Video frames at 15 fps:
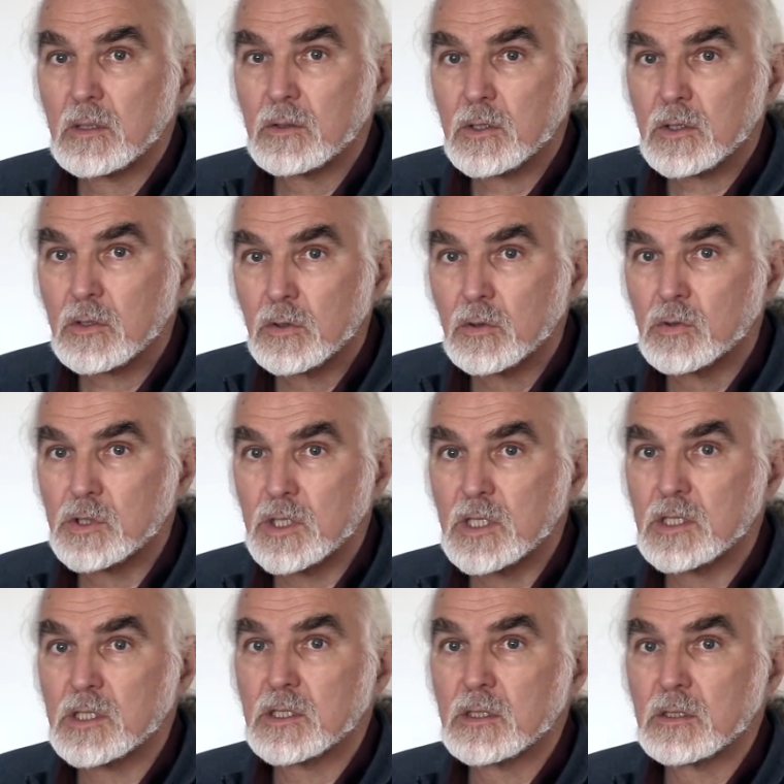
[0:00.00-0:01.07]
that
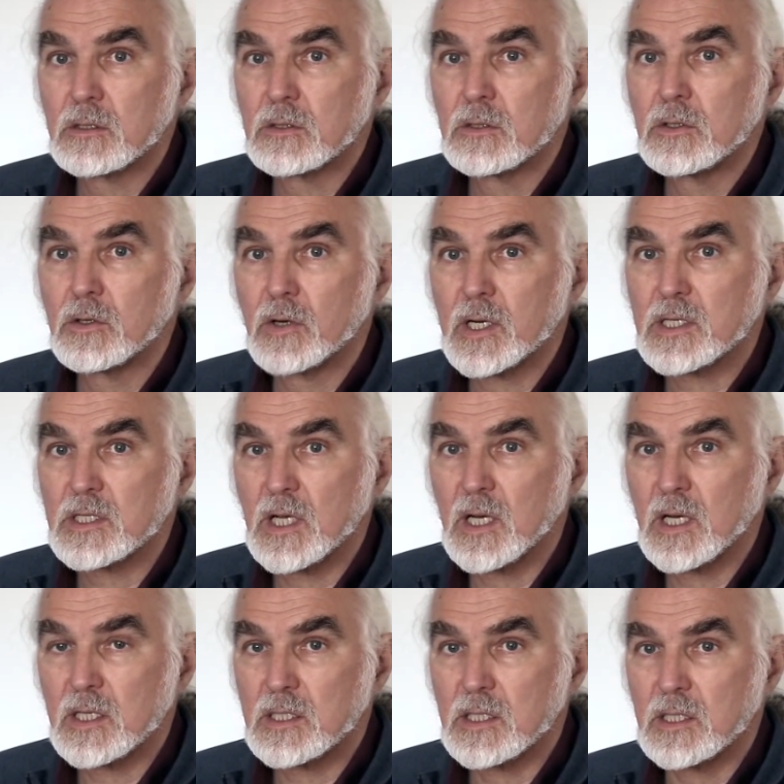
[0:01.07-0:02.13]
causes your
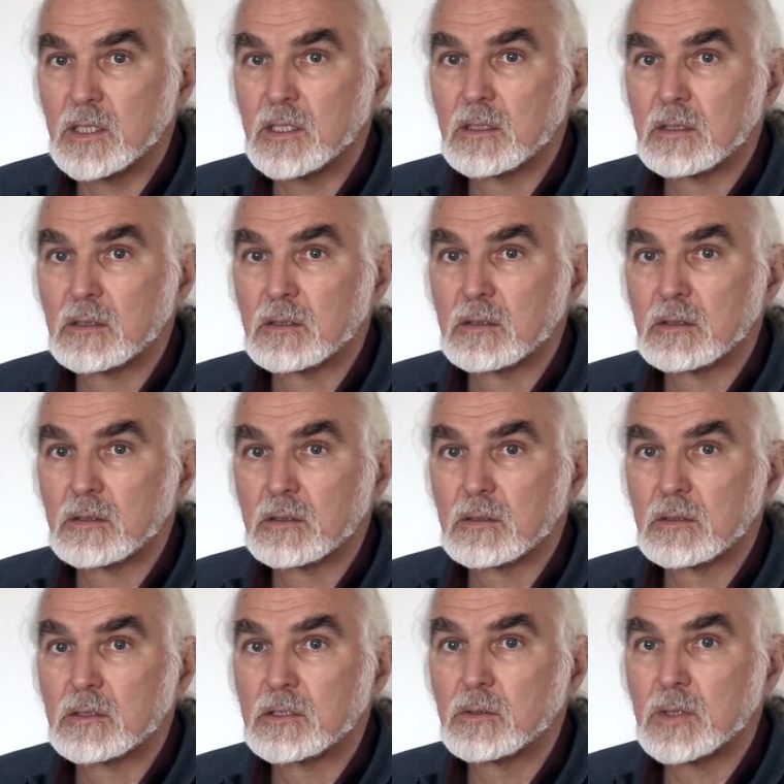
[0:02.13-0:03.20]
anxiety
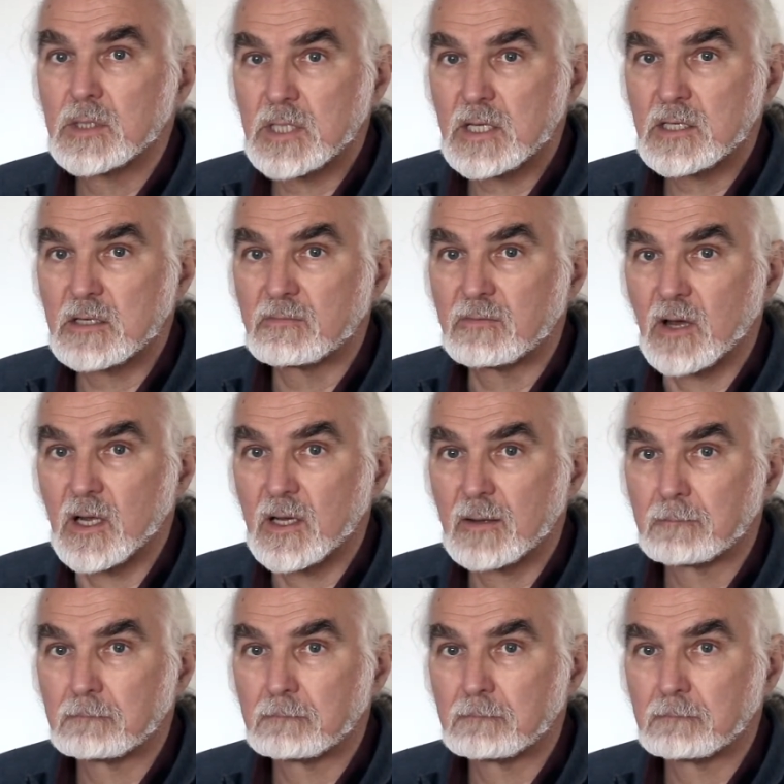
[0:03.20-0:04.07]
to intensify.